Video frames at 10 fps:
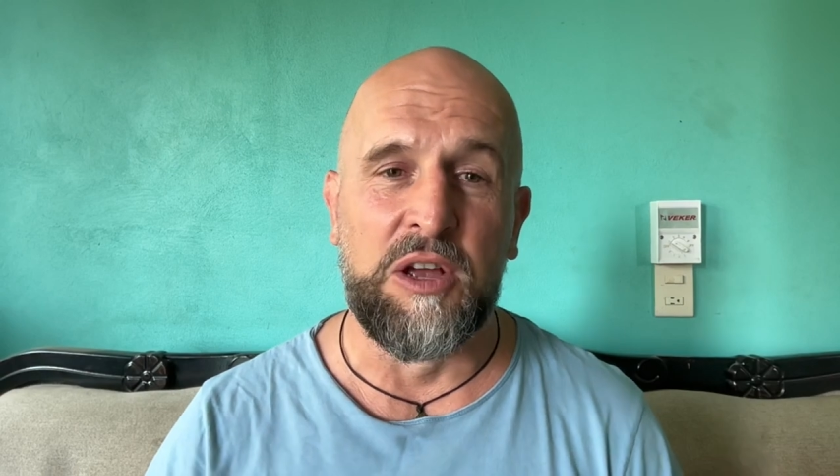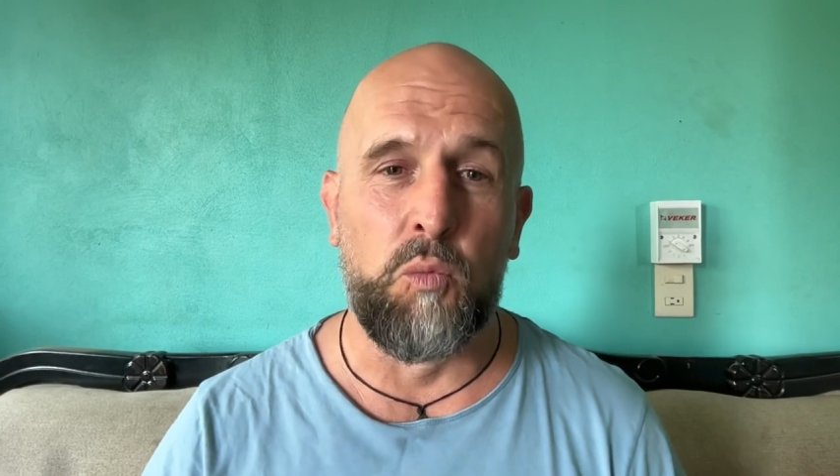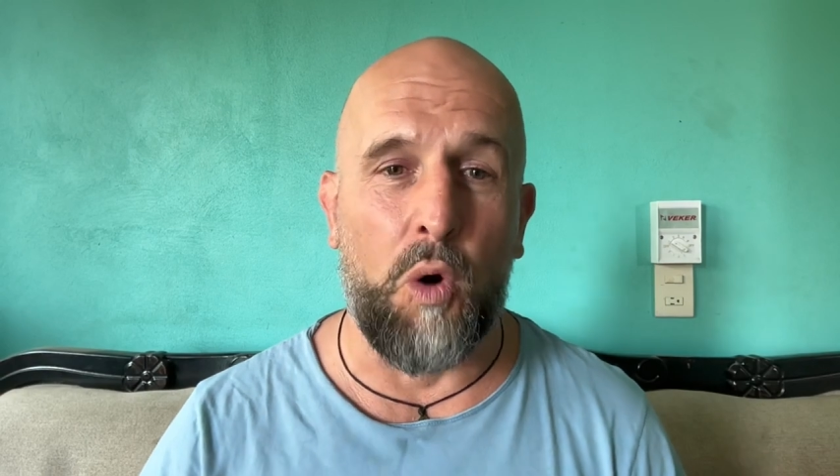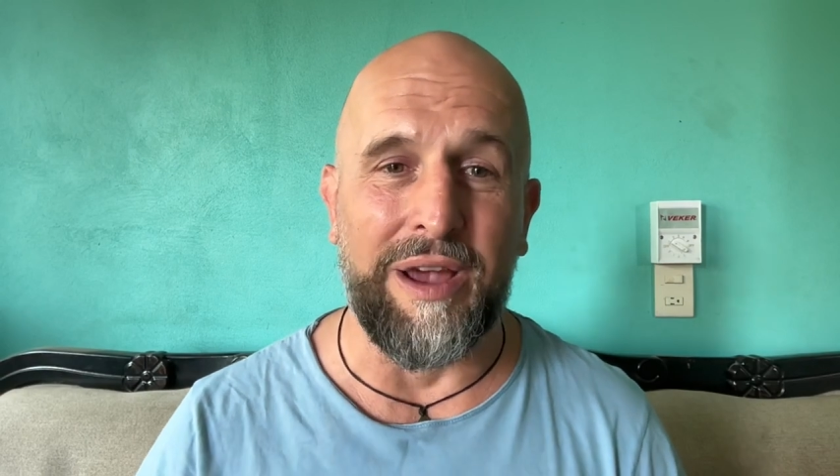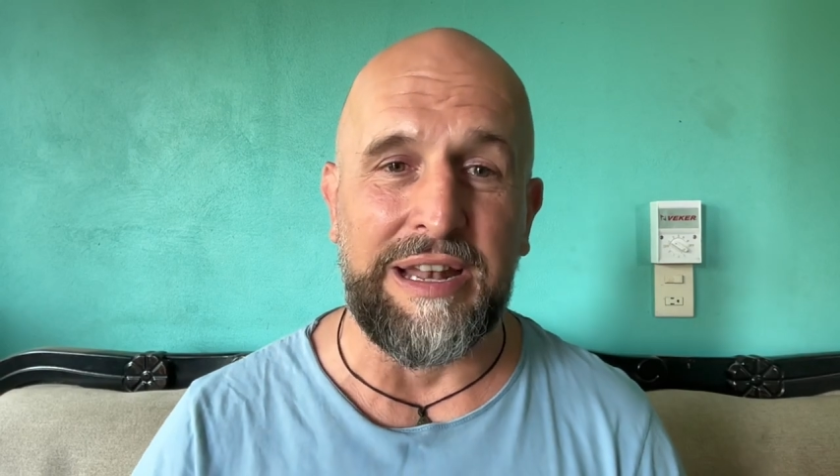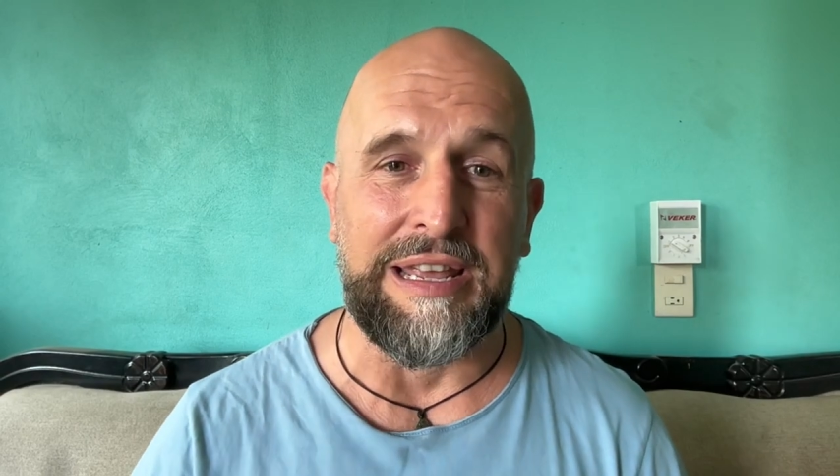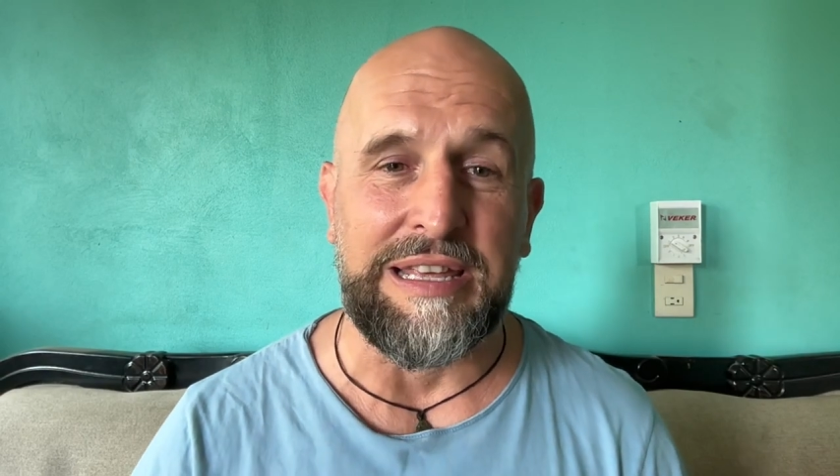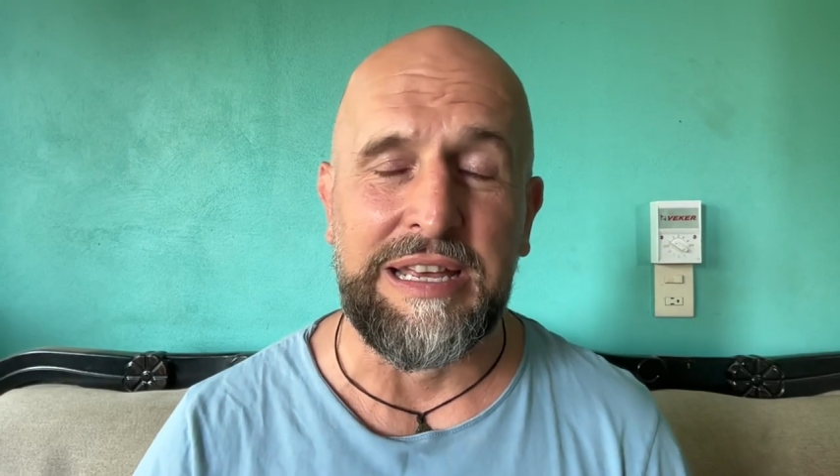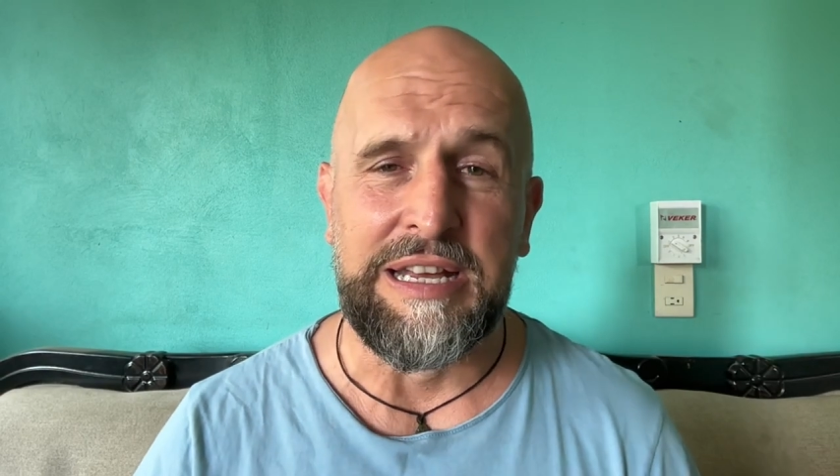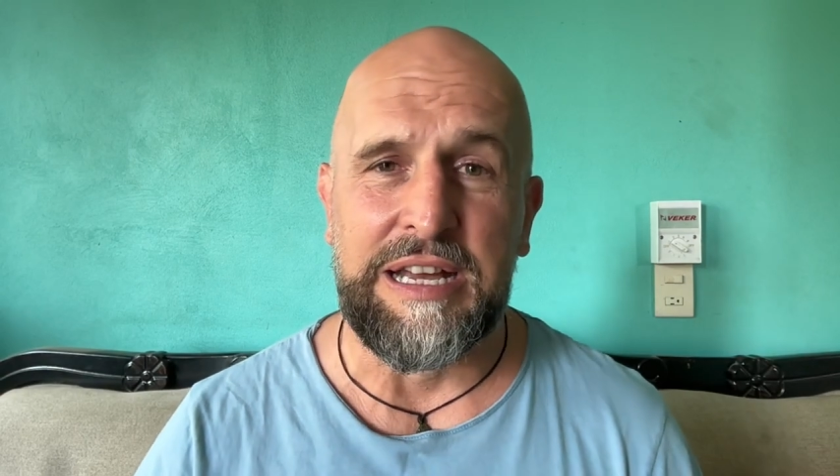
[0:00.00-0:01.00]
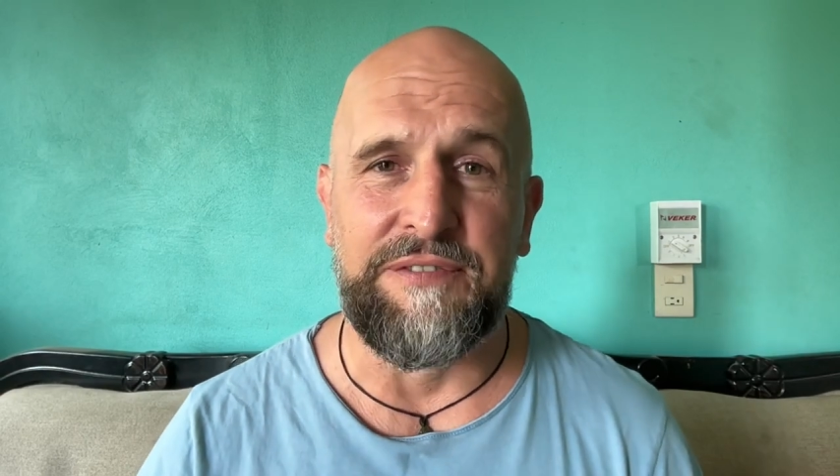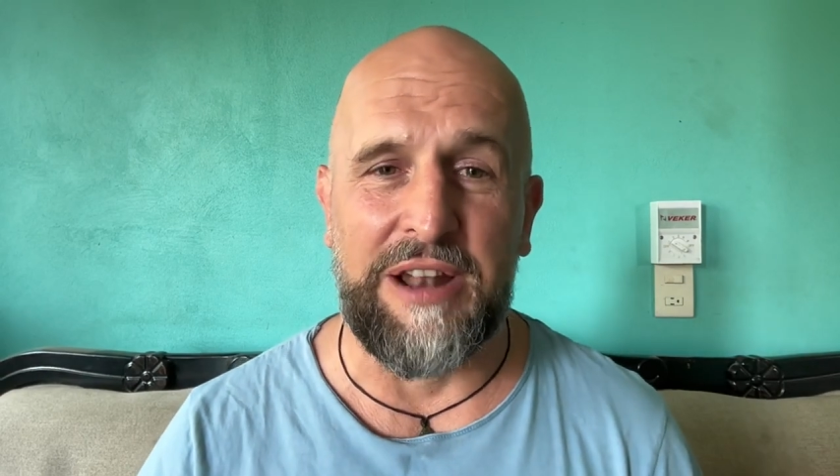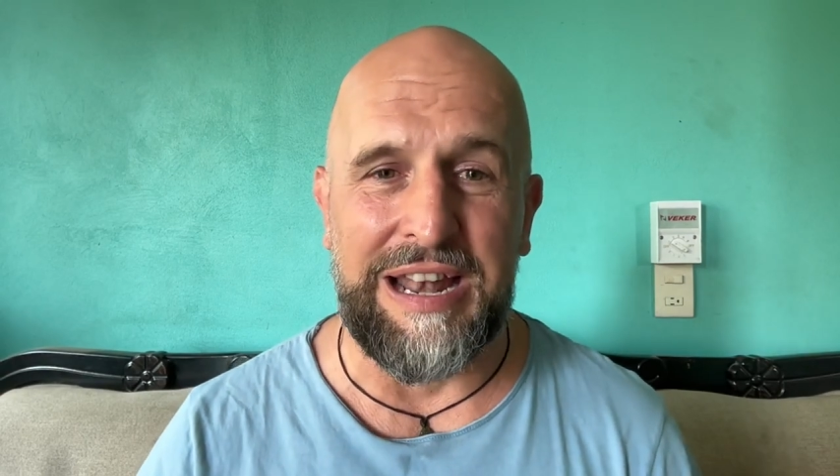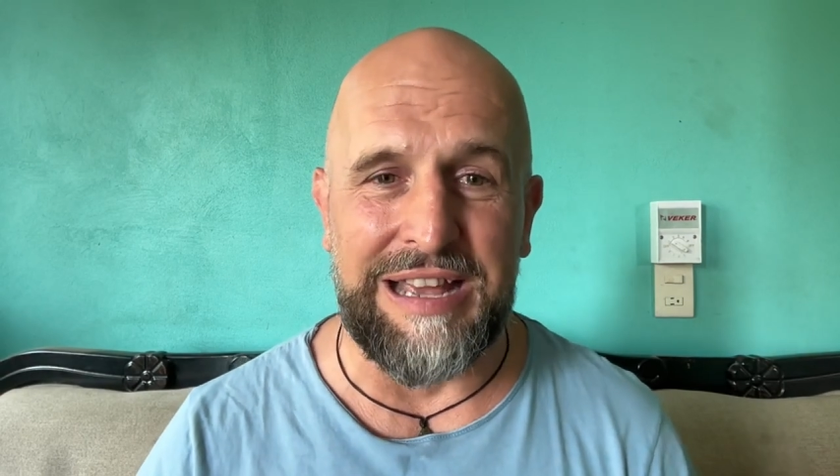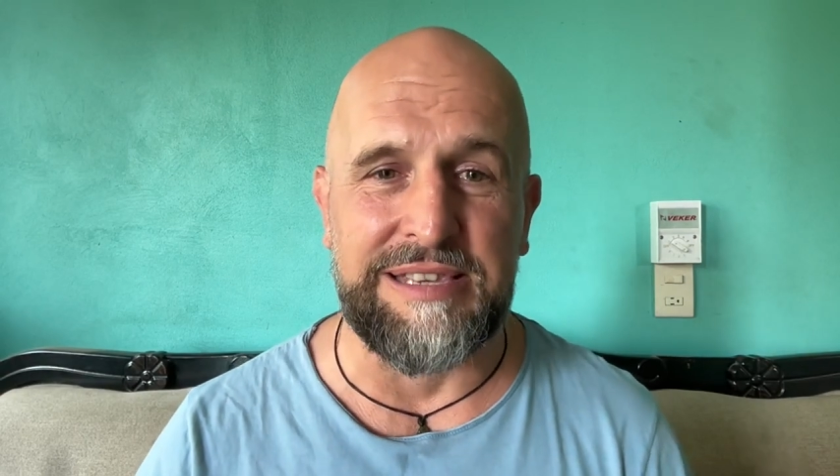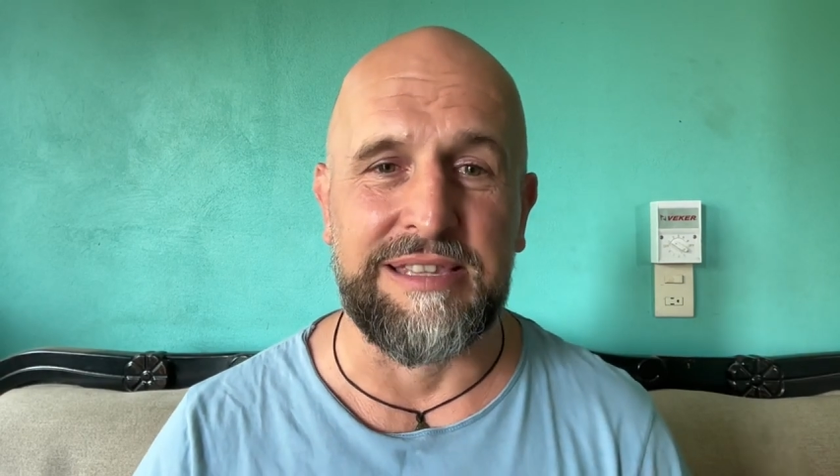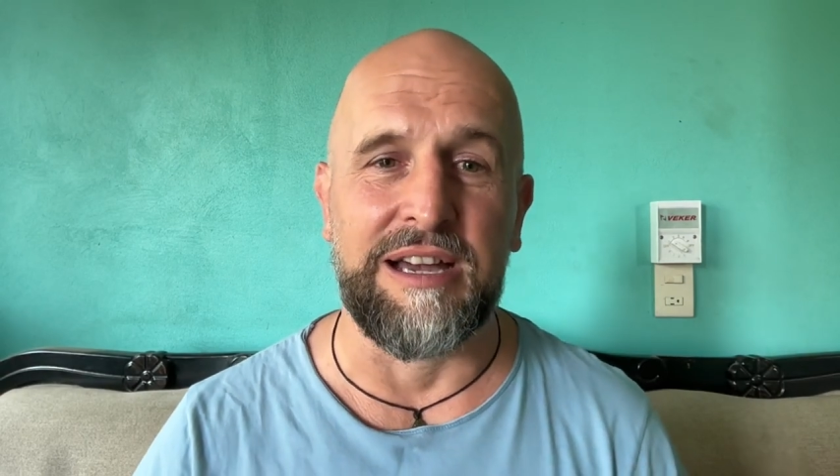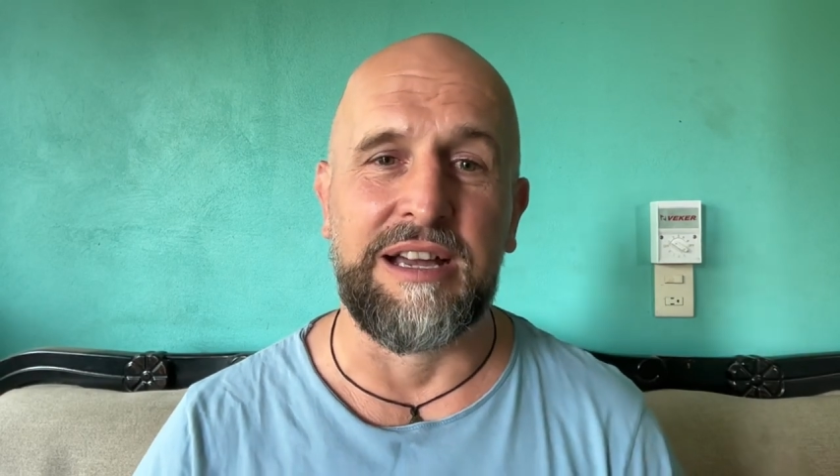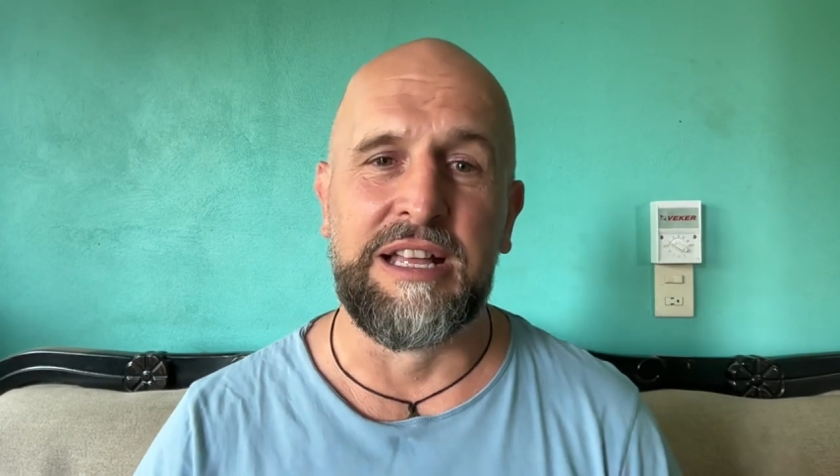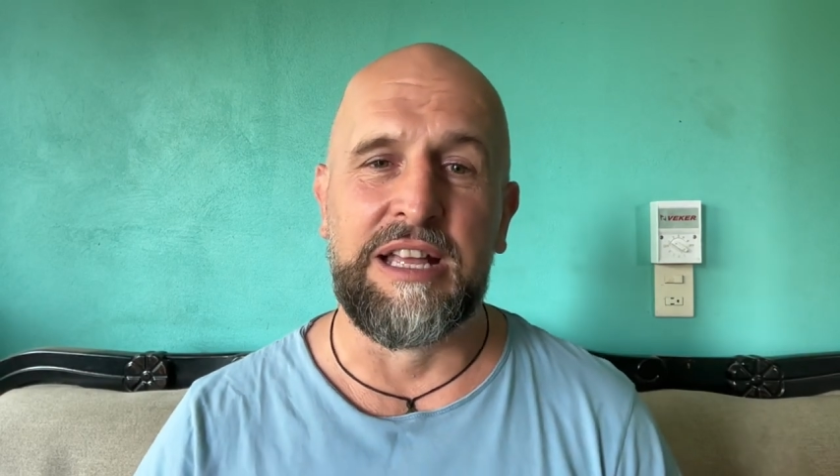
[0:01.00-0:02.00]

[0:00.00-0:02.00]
Whiteley for Leicester.